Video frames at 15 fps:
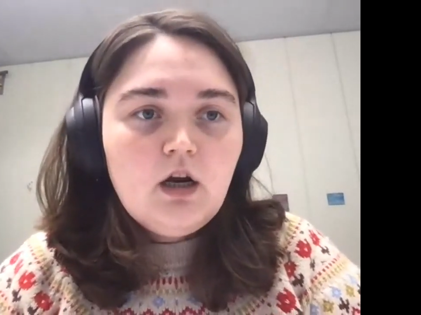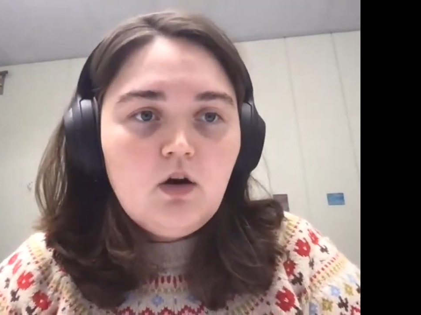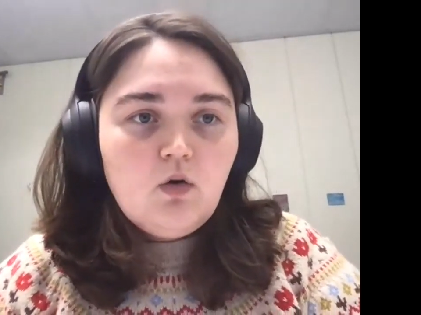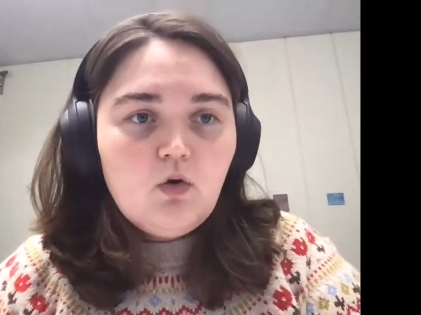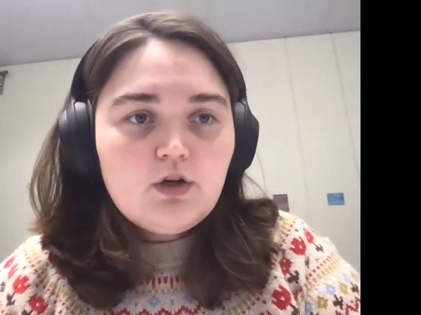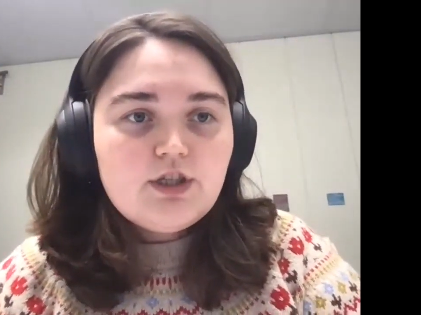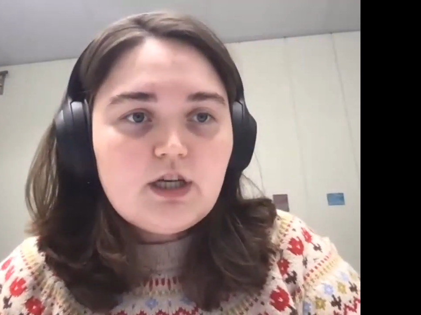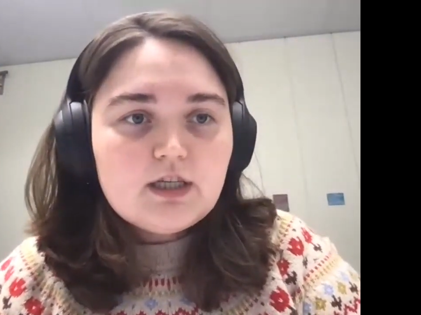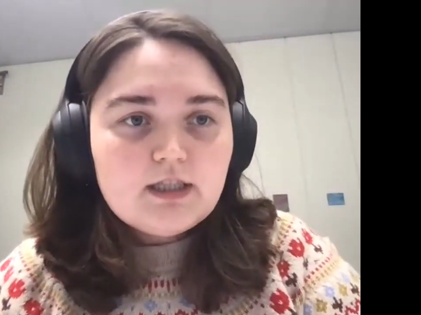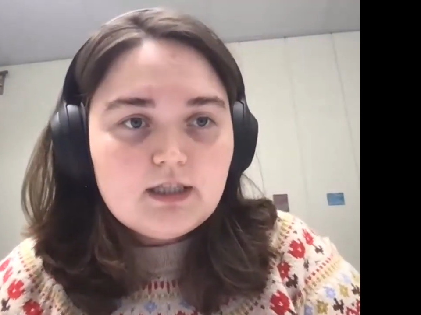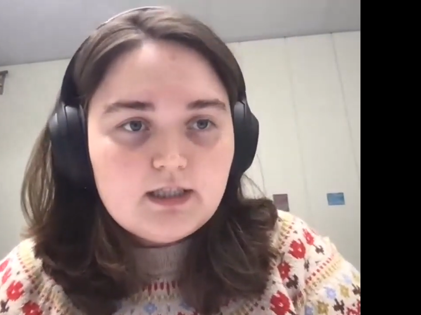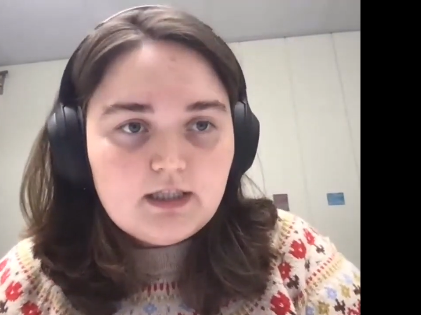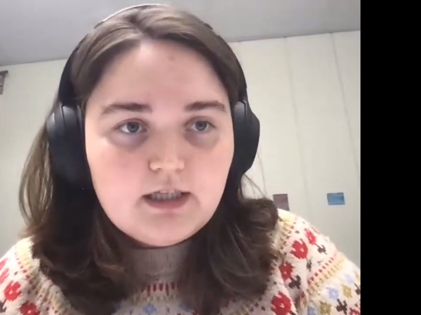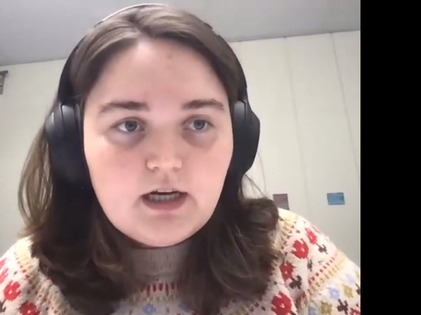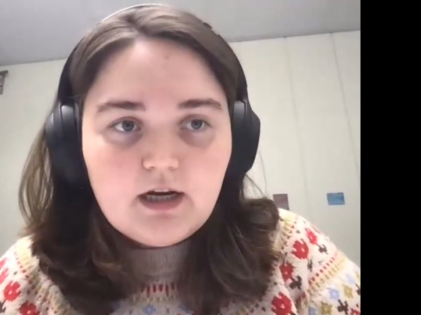or just a
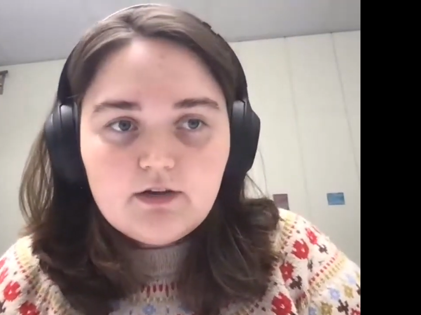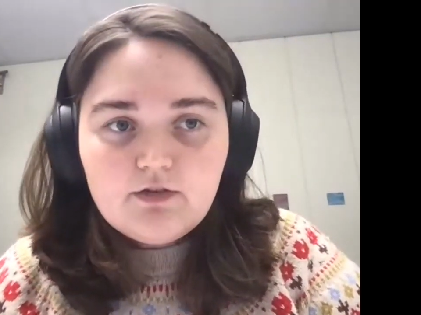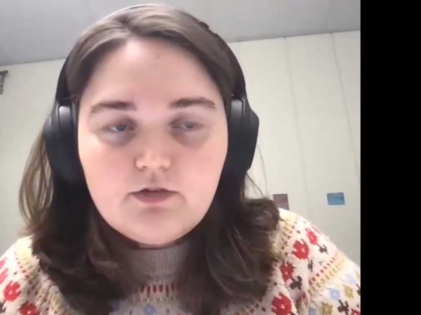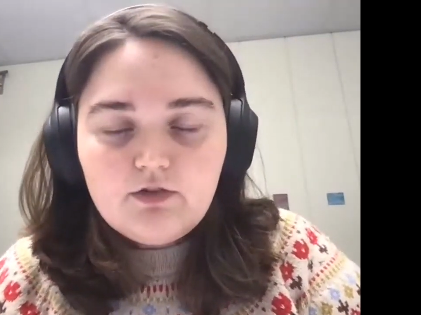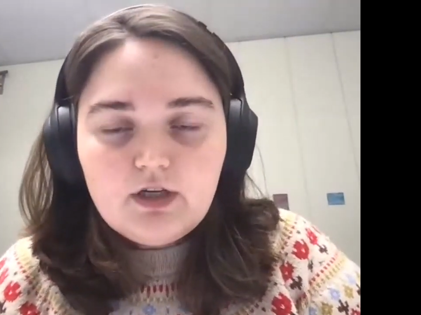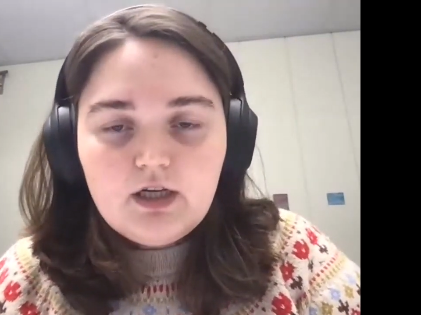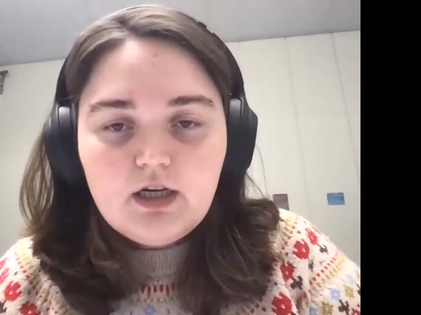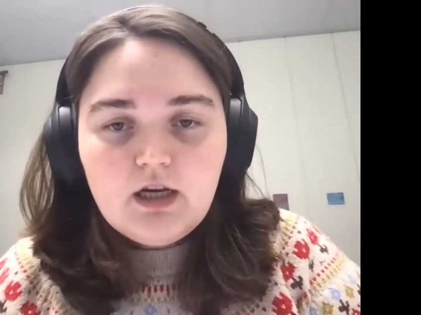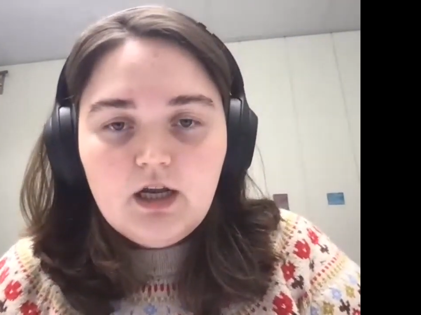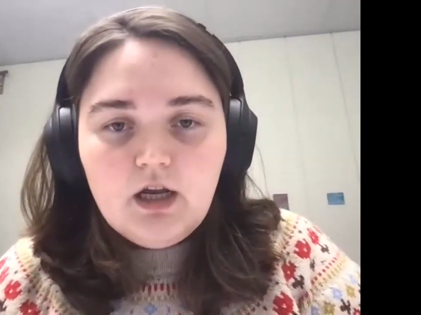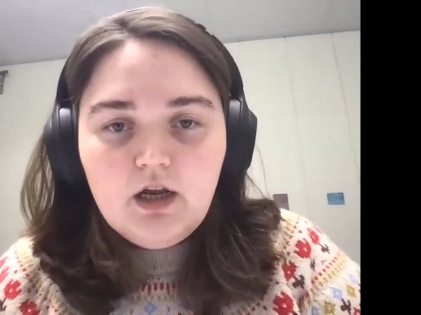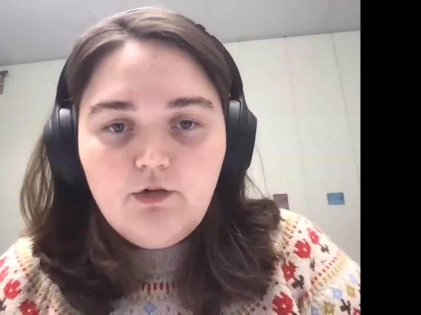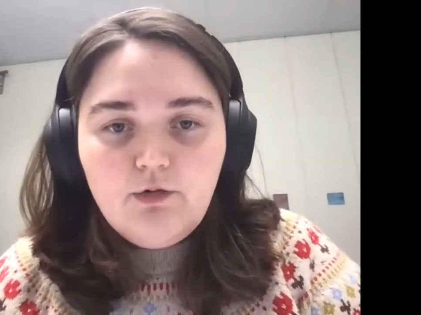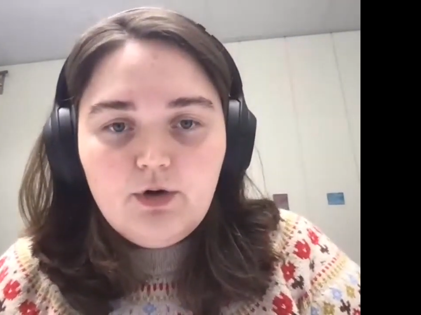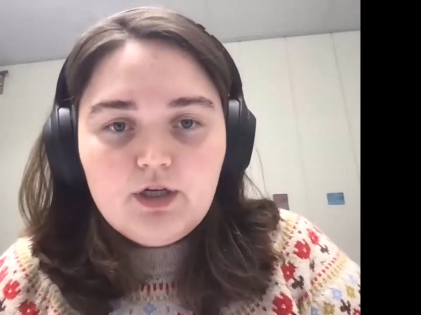CDR3
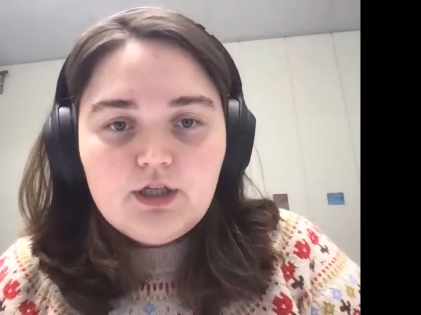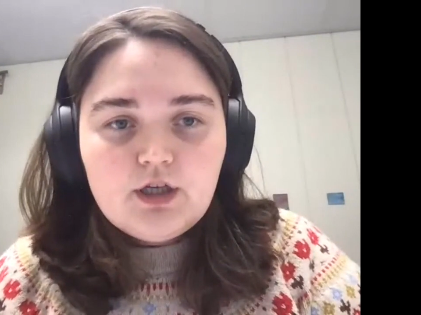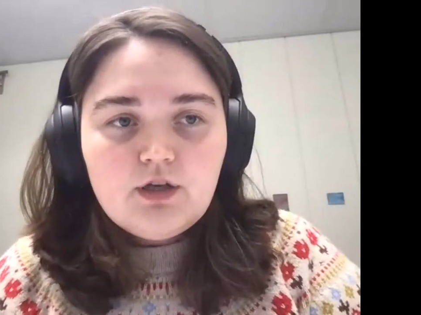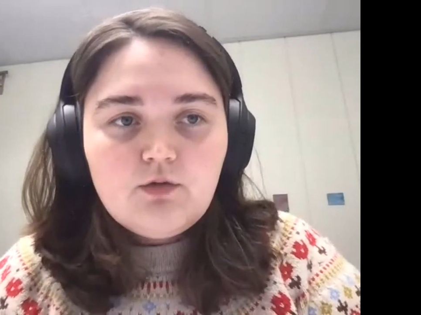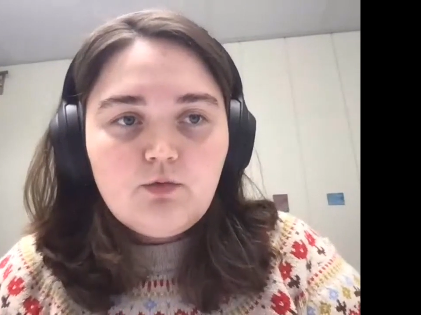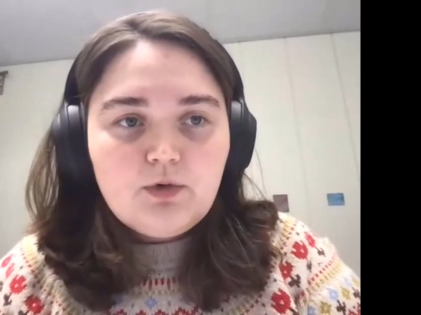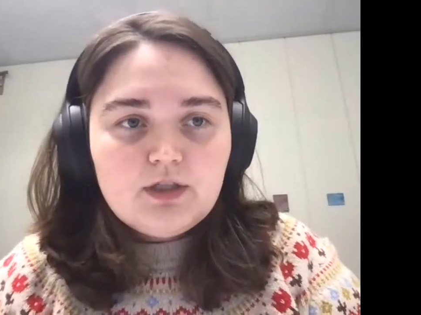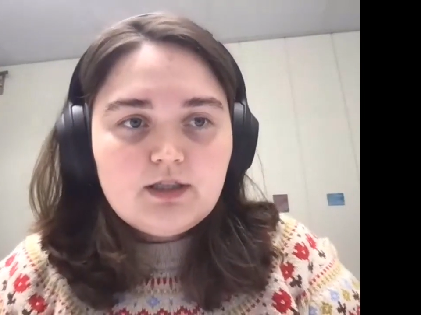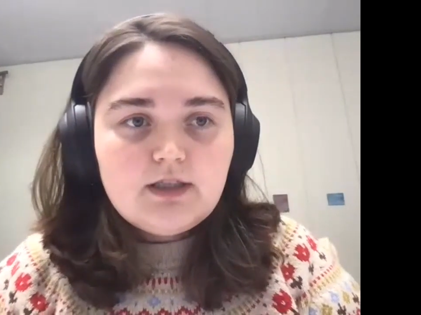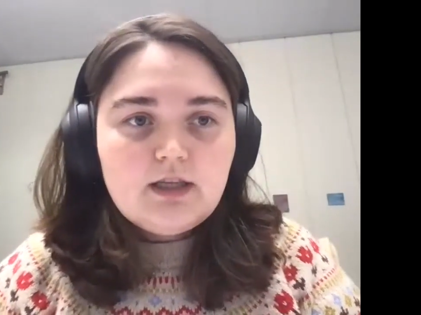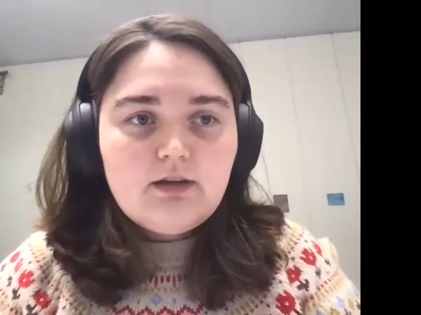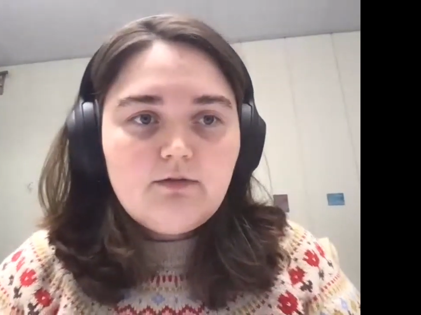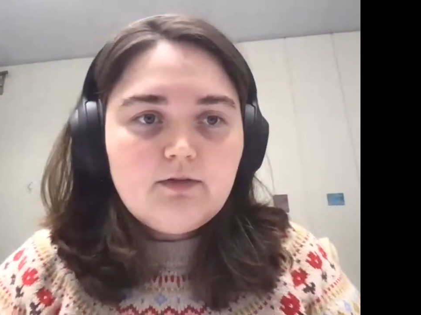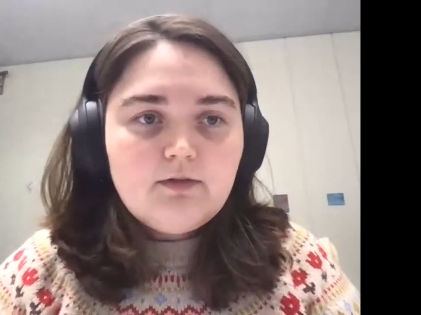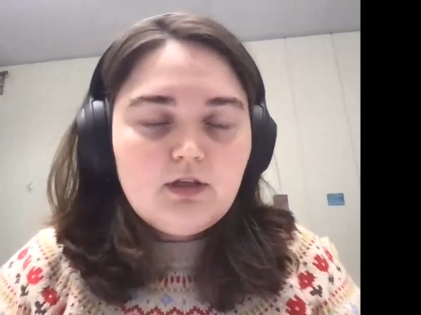region with the